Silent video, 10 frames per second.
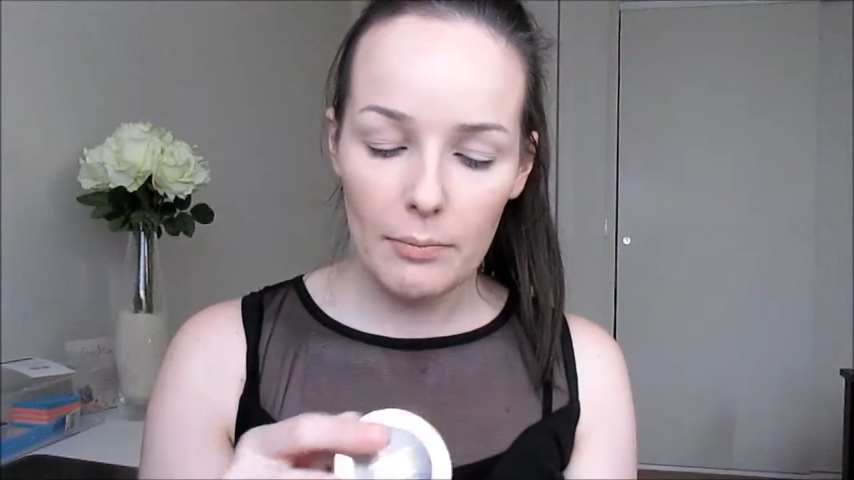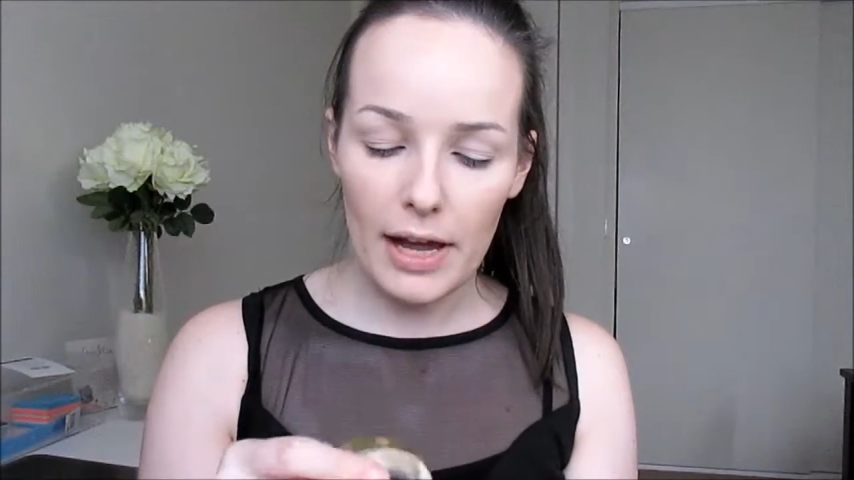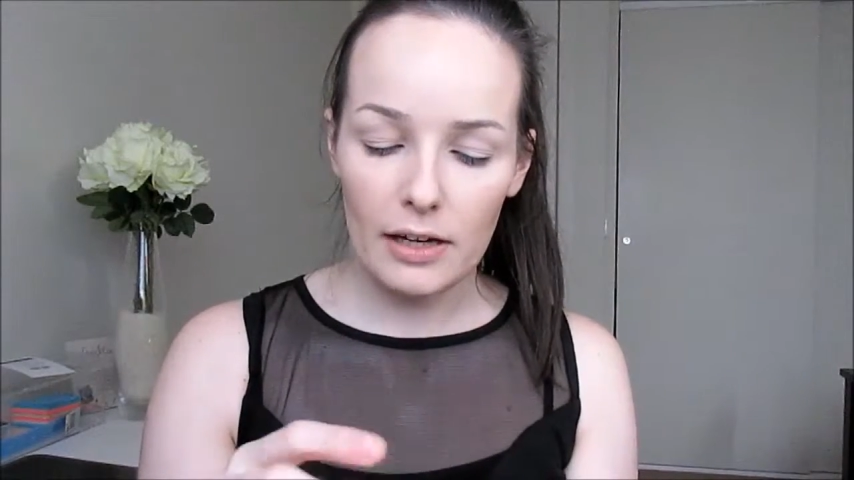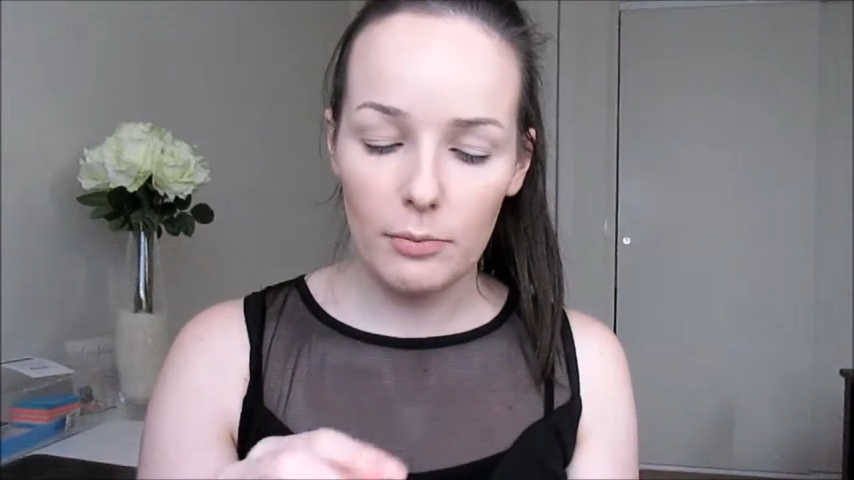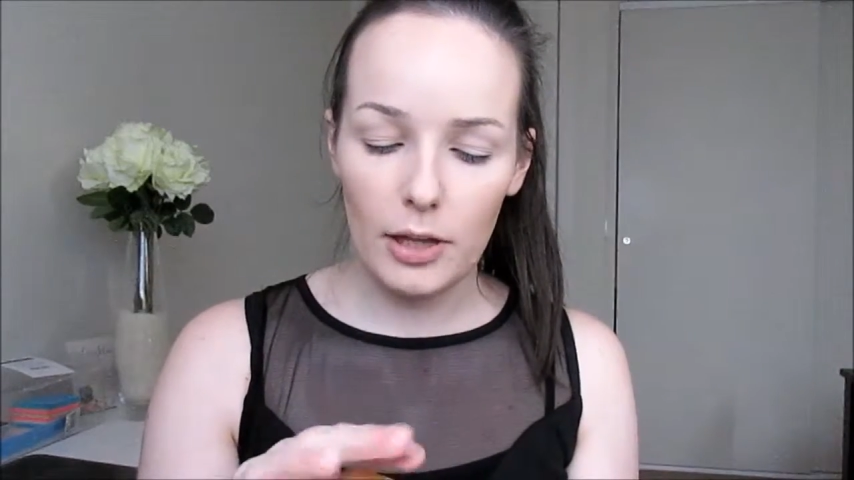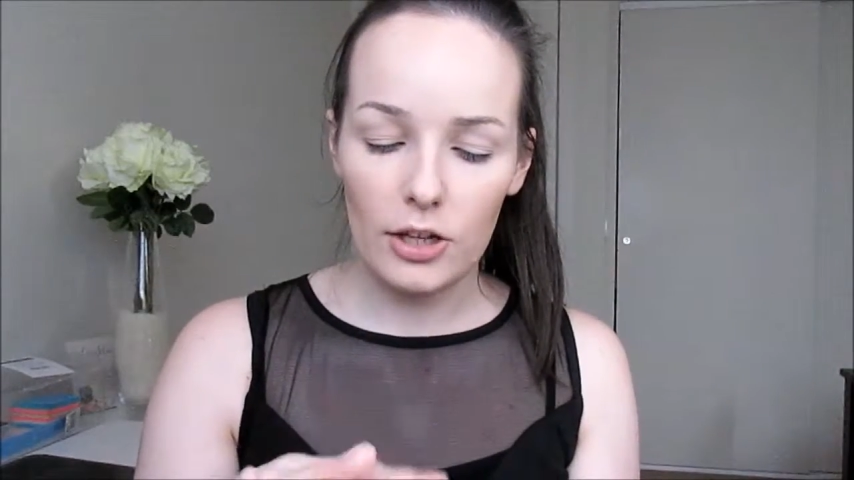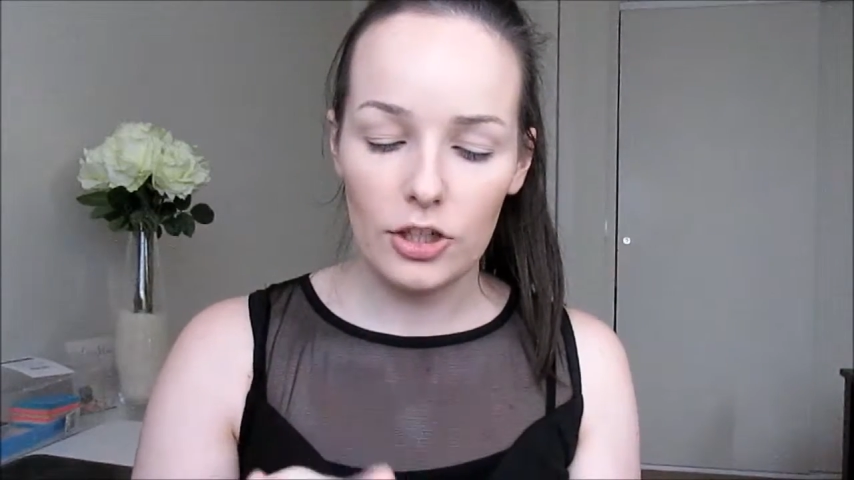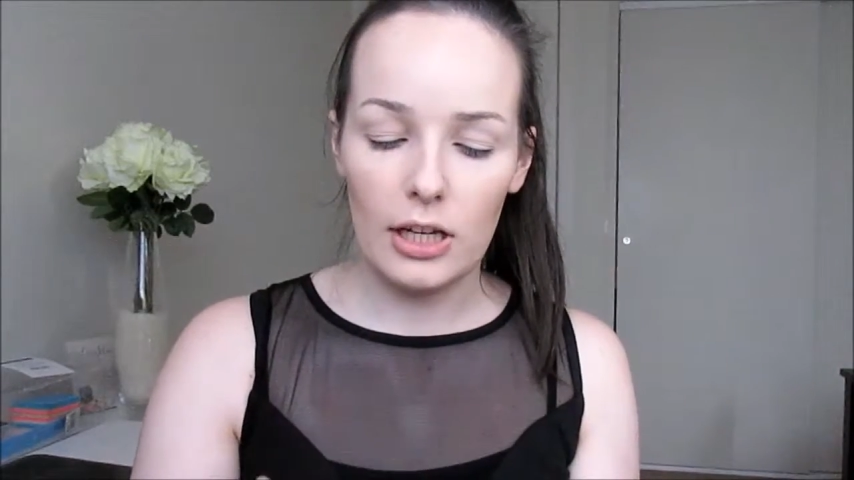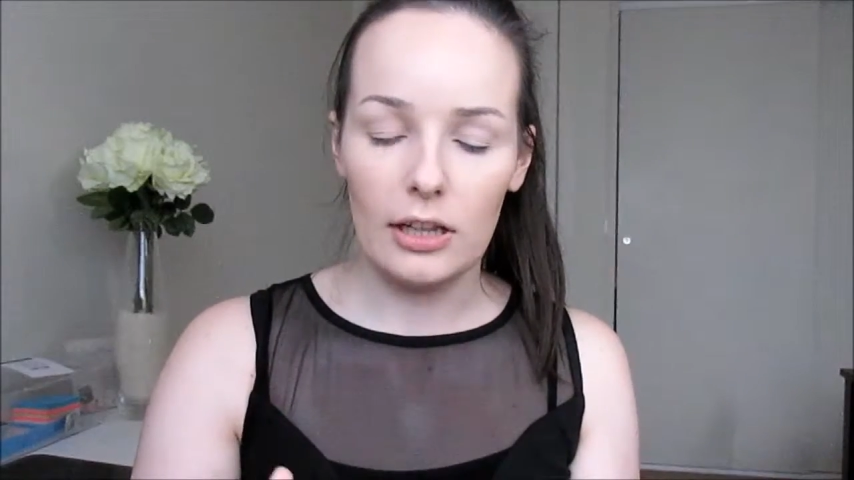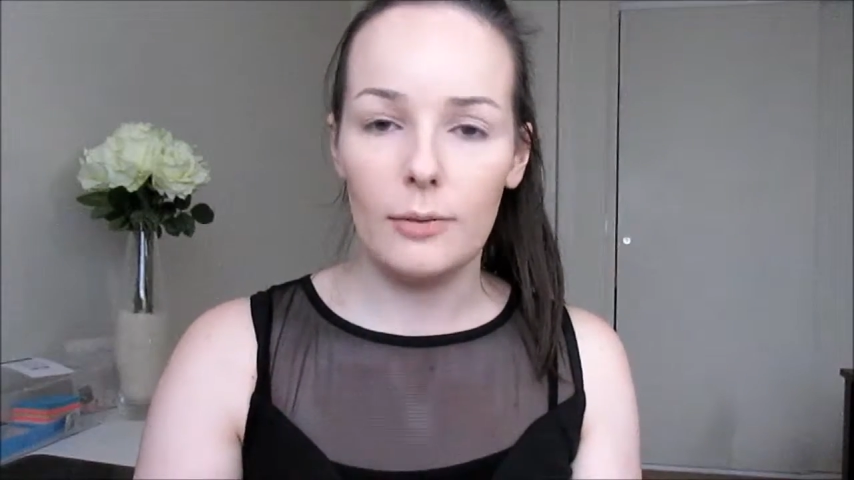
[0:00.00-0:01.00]
Baked
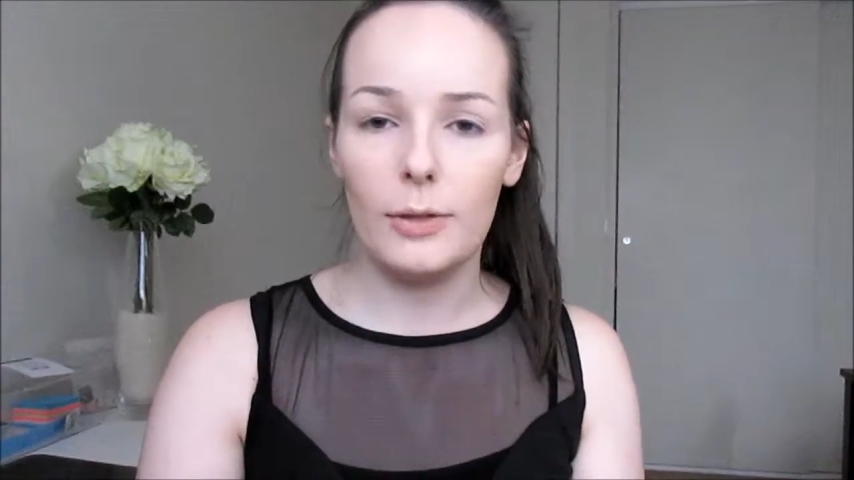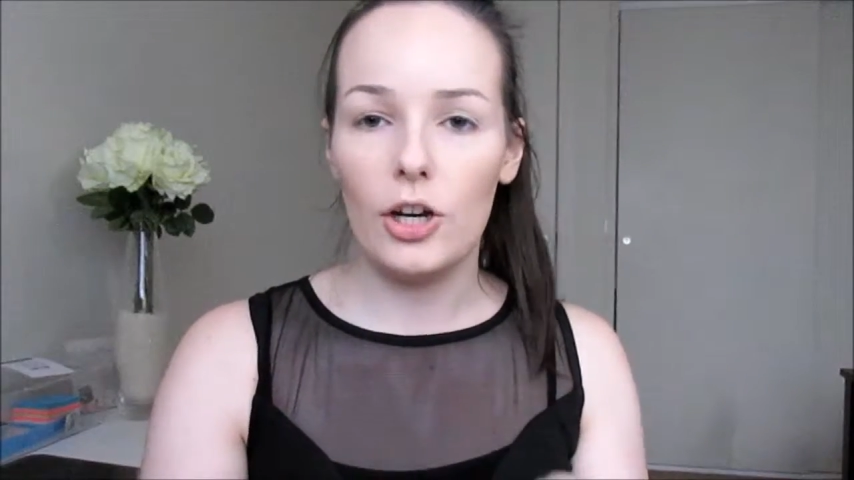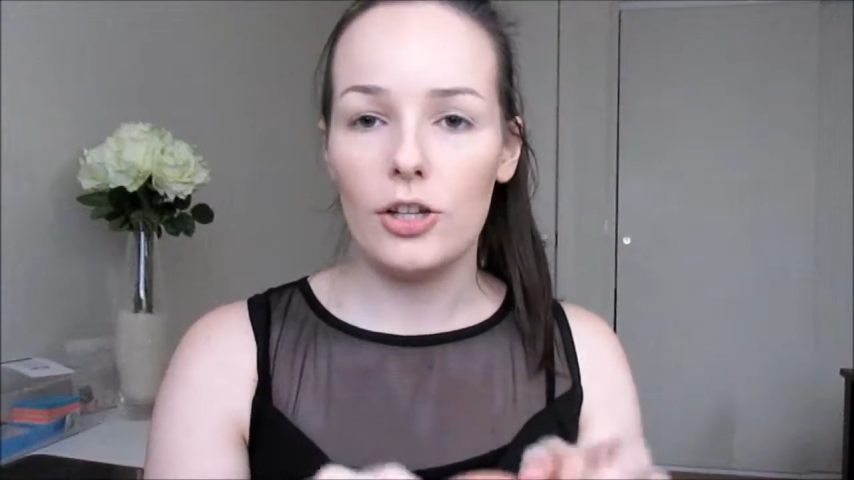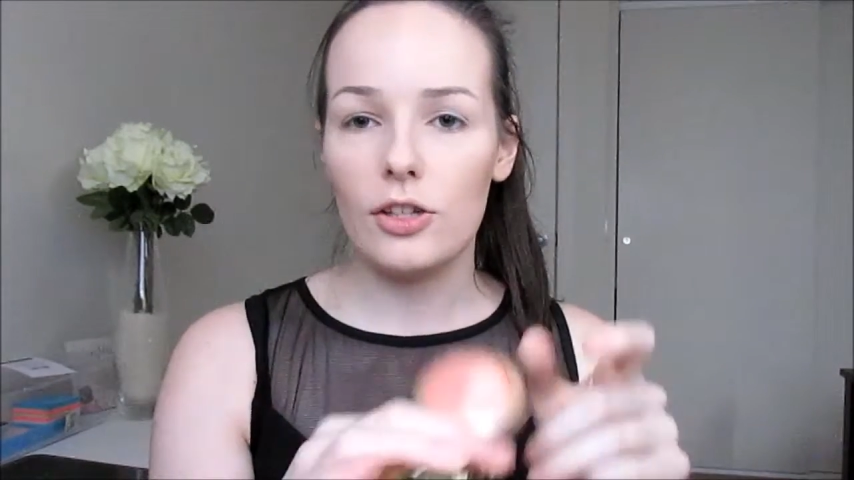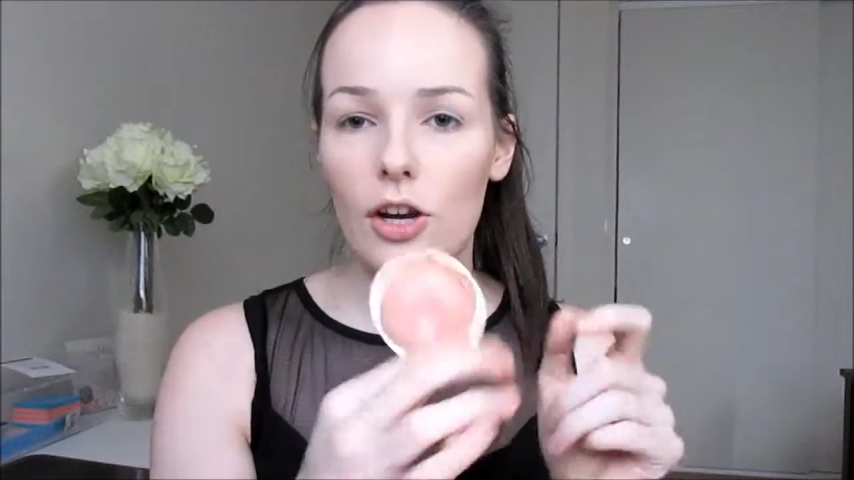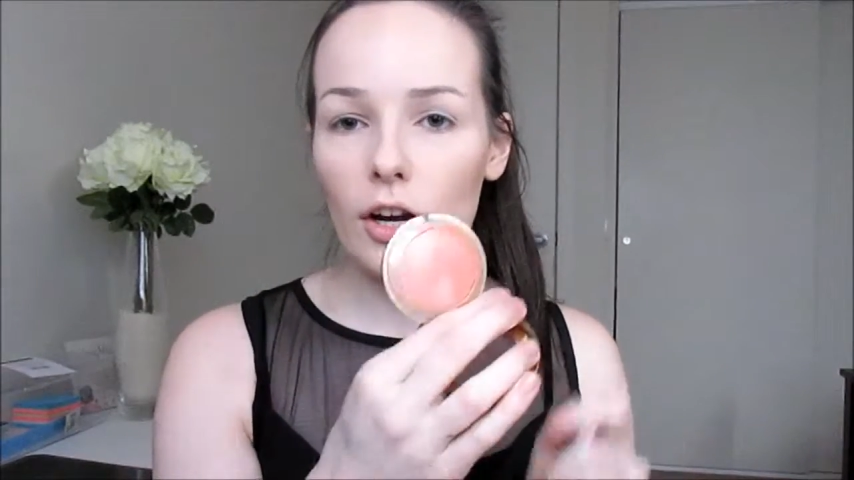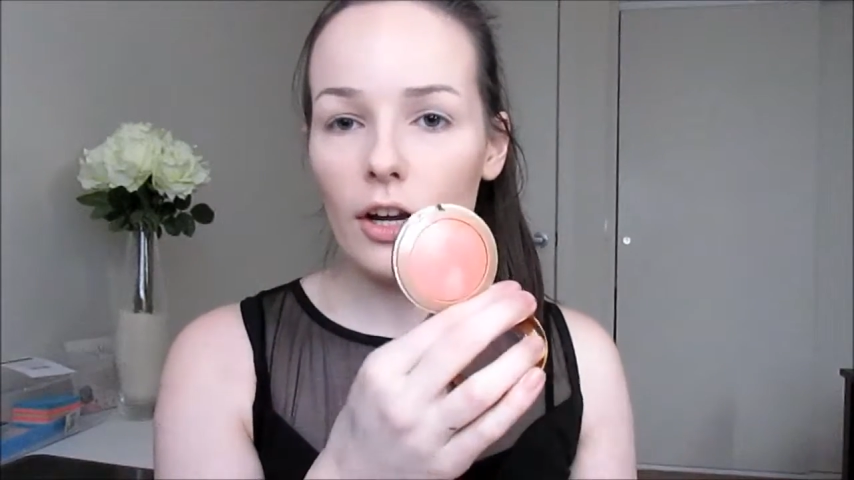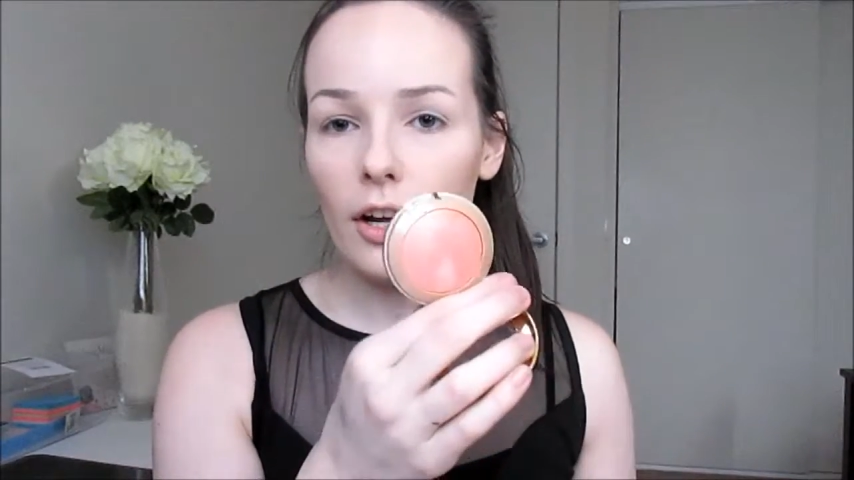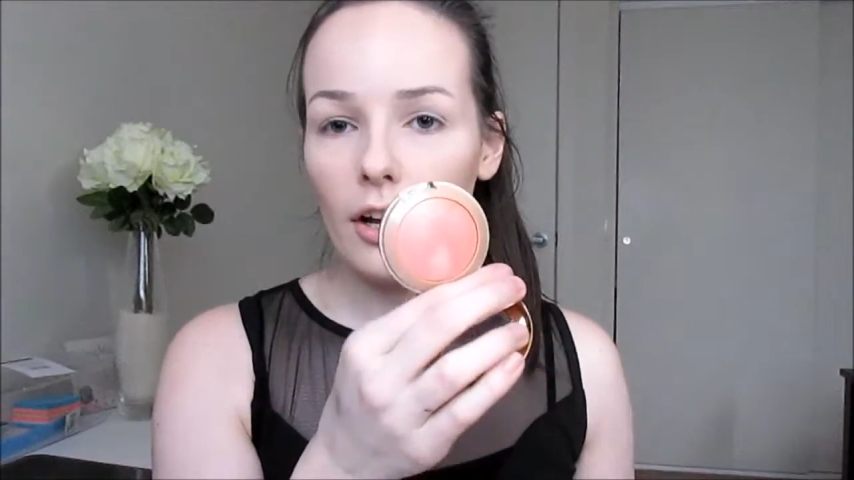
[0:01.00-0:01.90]
Blush in Luminoso.